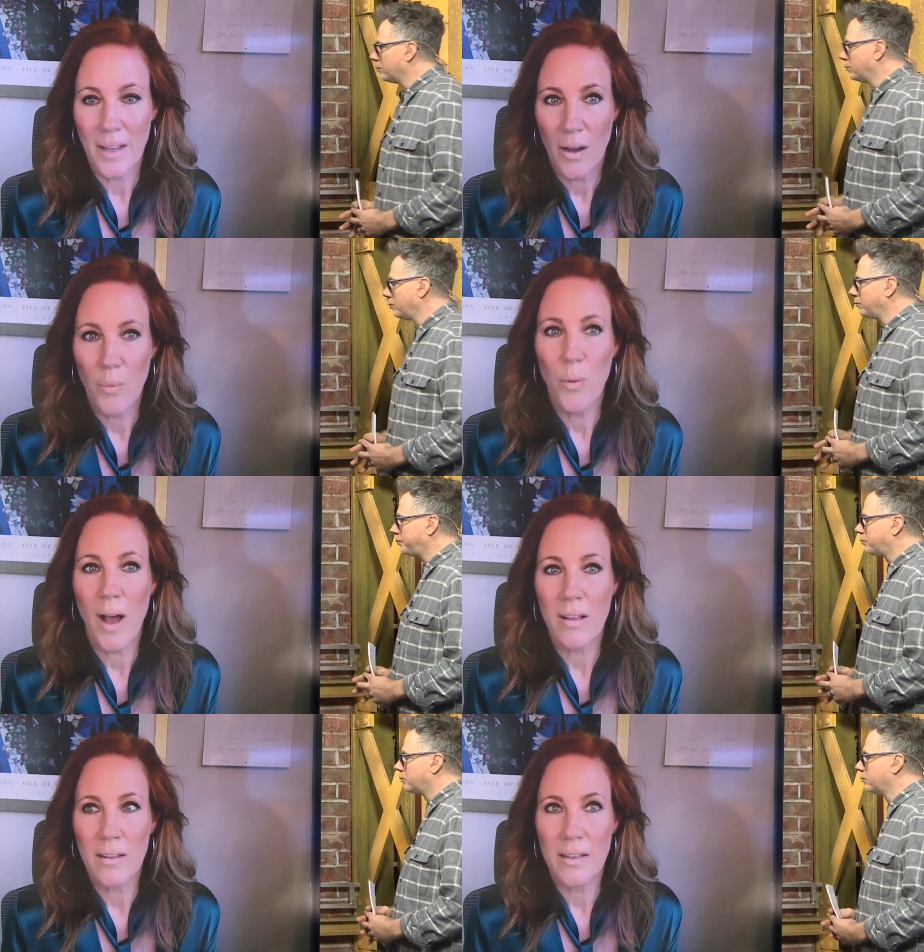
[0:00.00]

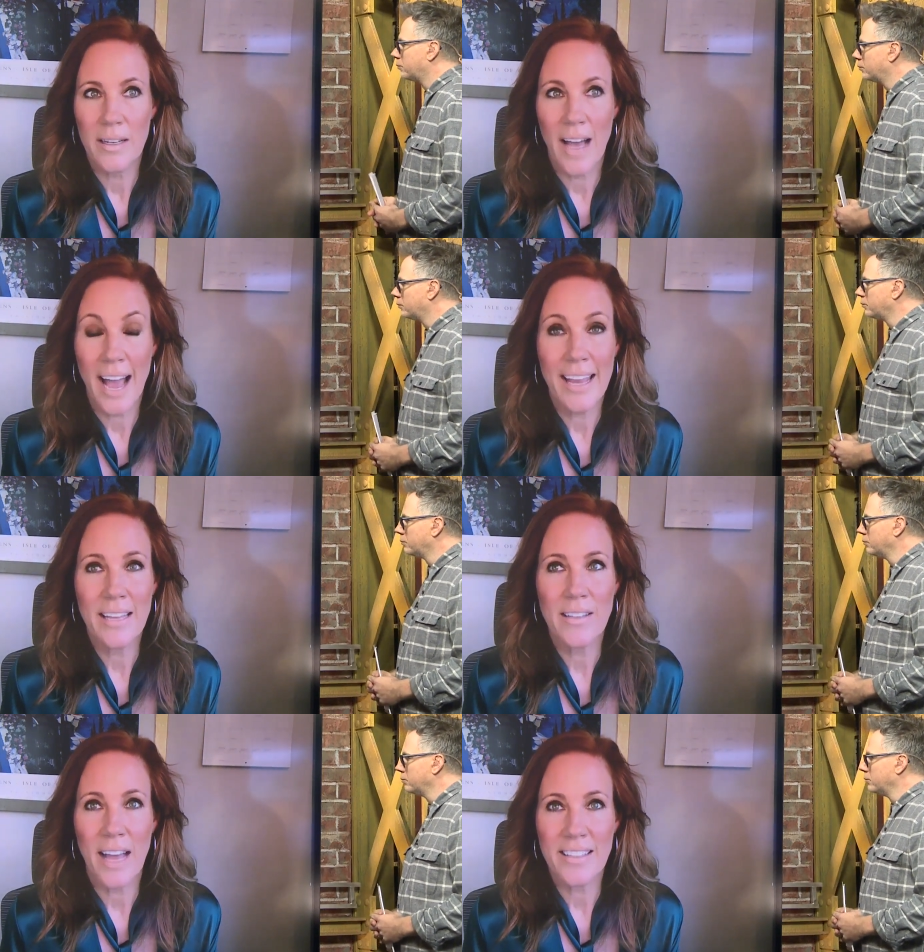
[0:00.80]
Speaker 1: Well, I,
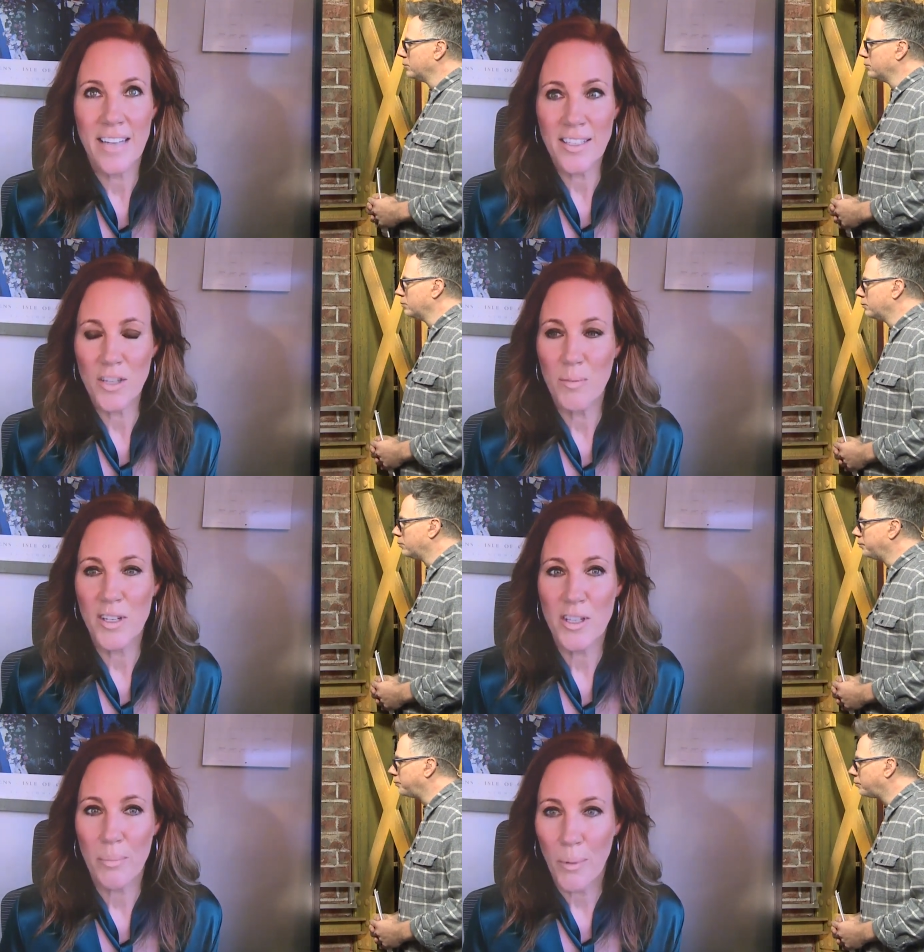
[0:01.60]
it, it's not so
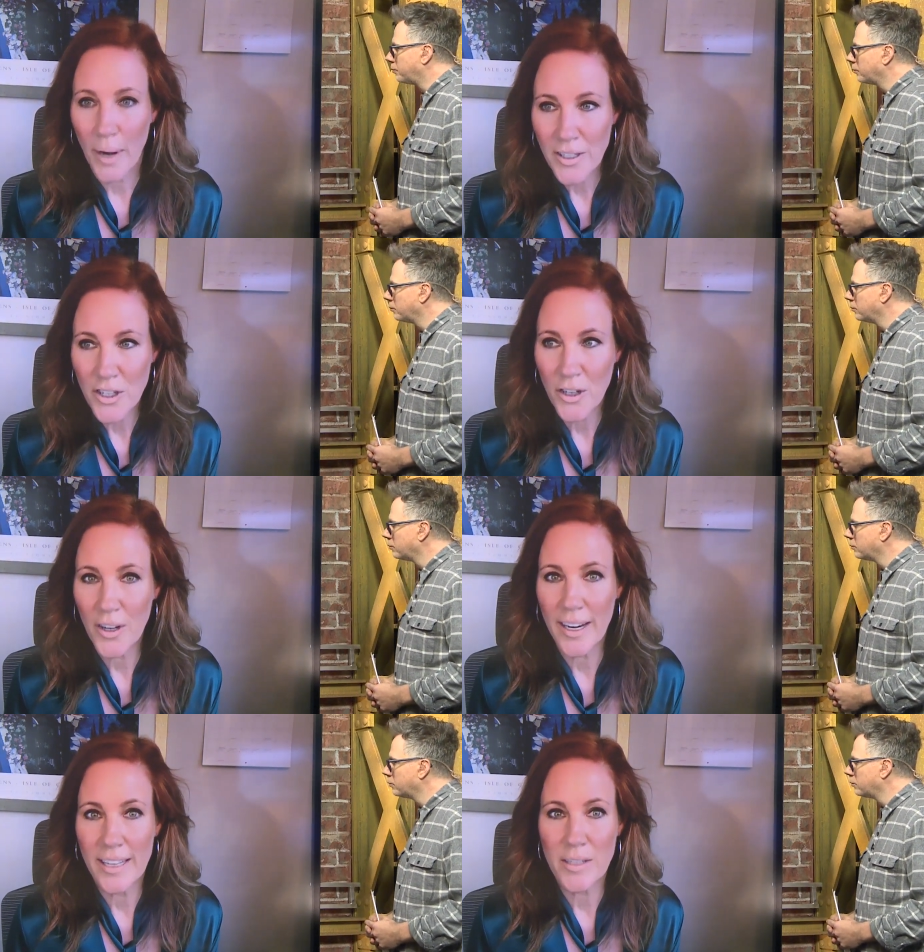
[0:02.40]
much the pressure,
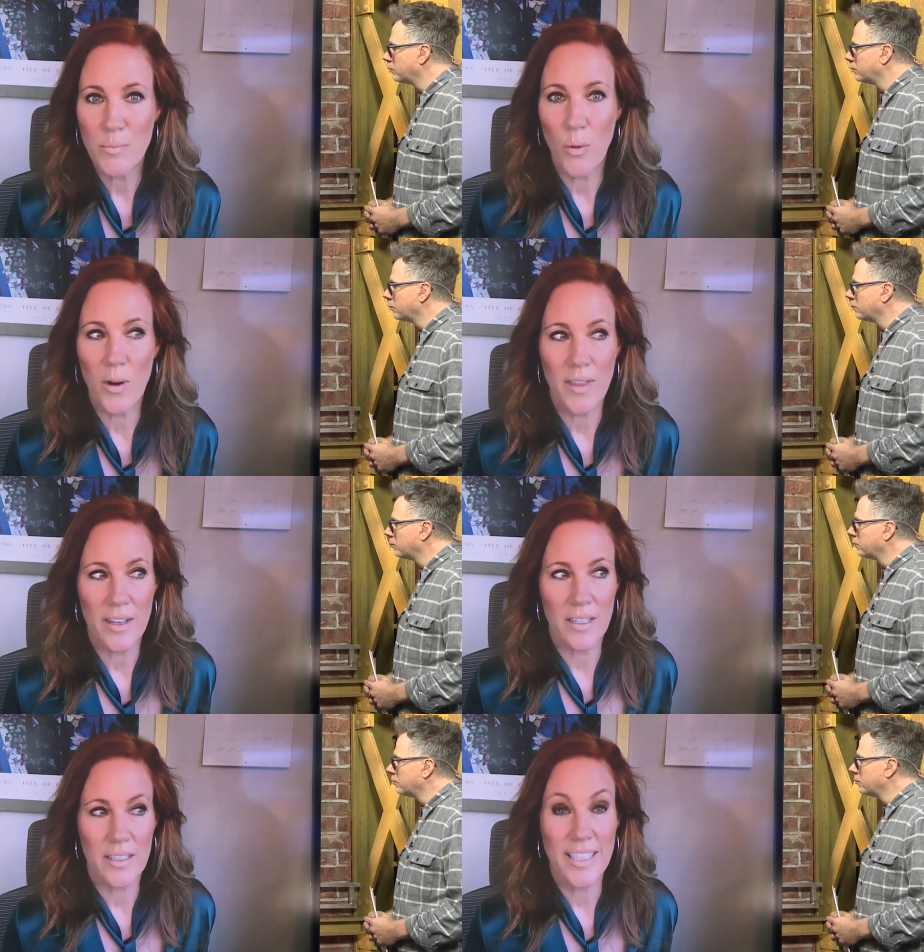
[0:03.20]
it's more
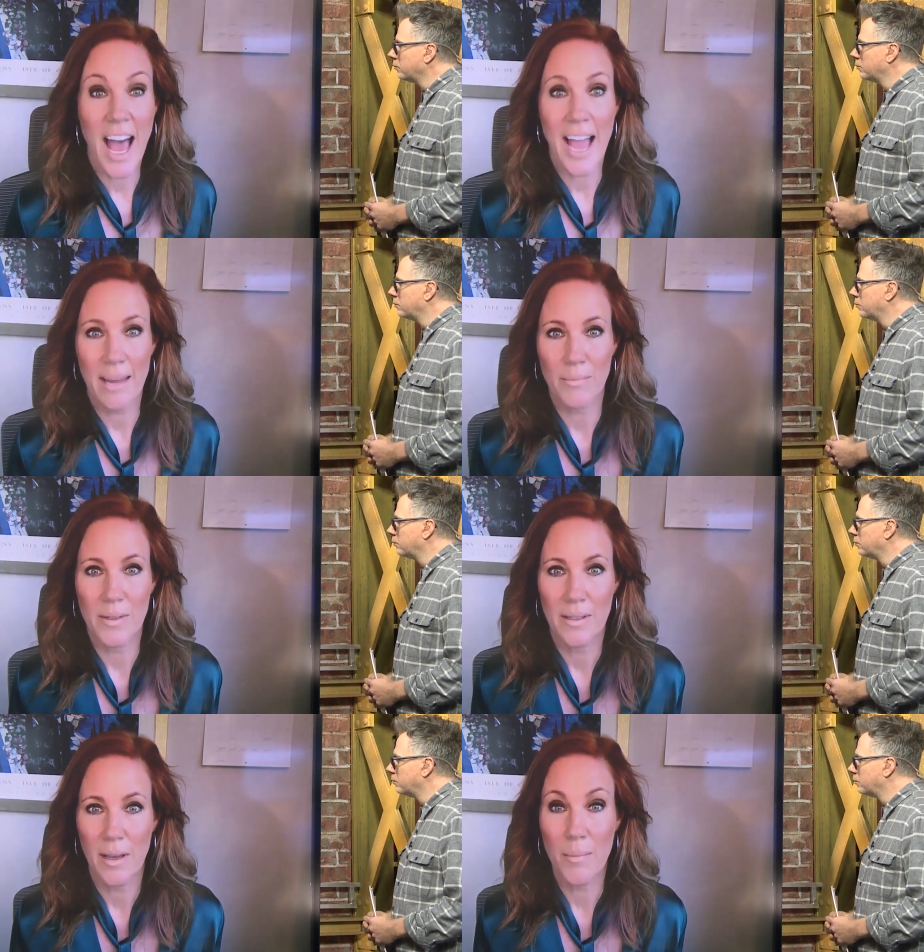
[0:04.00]
the
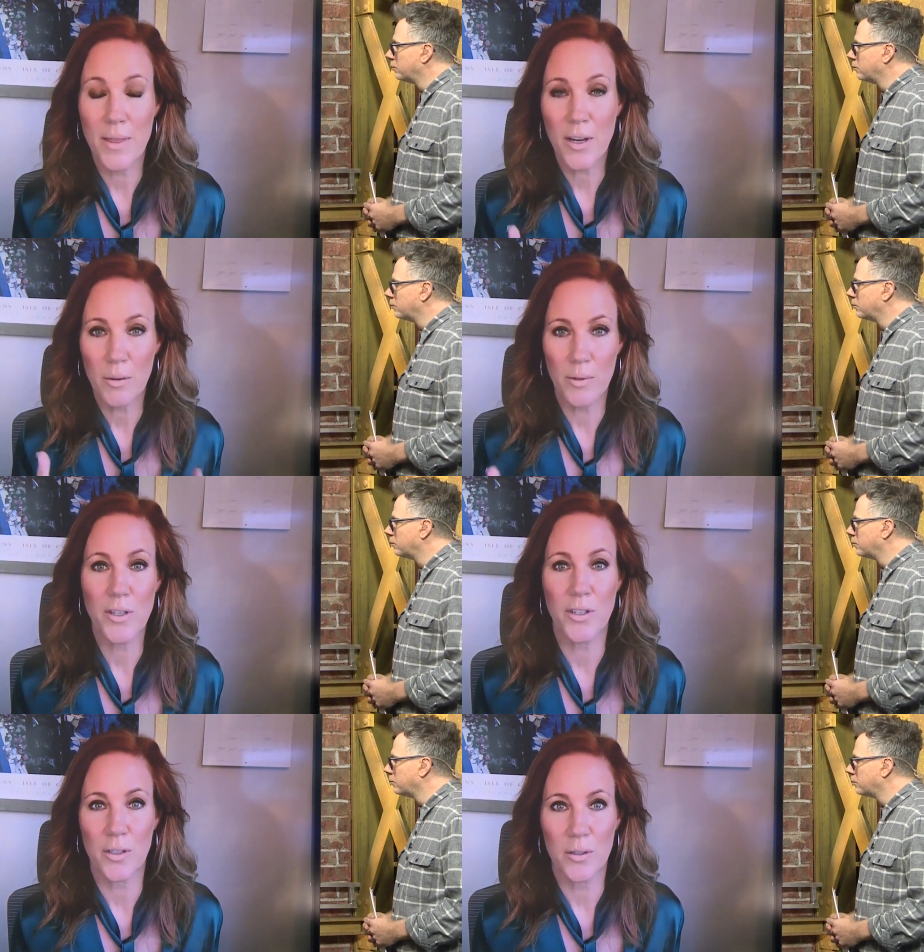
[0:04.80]
time. I mean, the
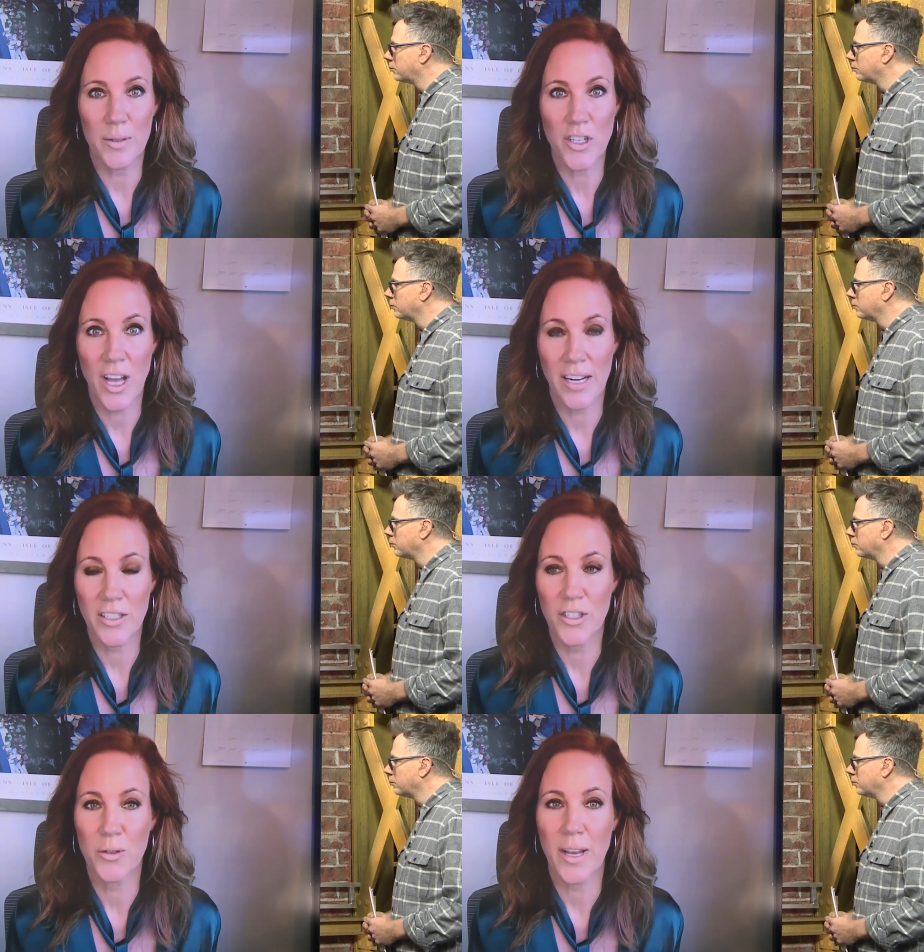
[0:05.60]
commercial we shot in
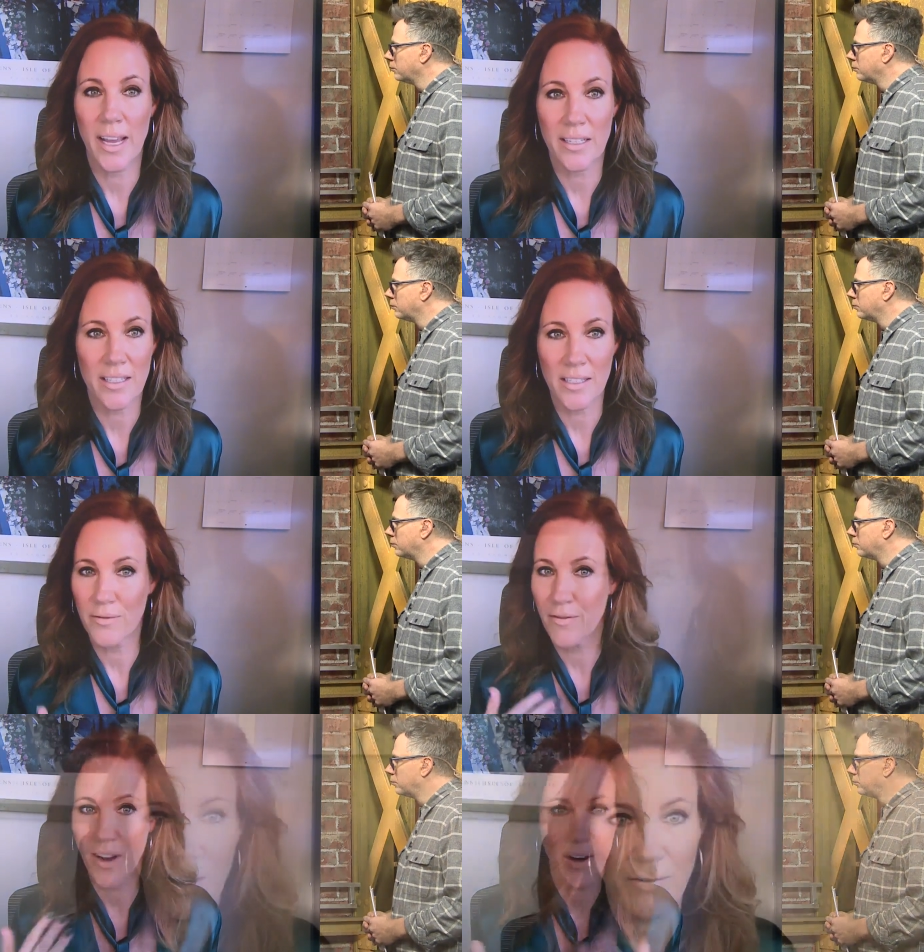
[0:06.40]
two days, it's very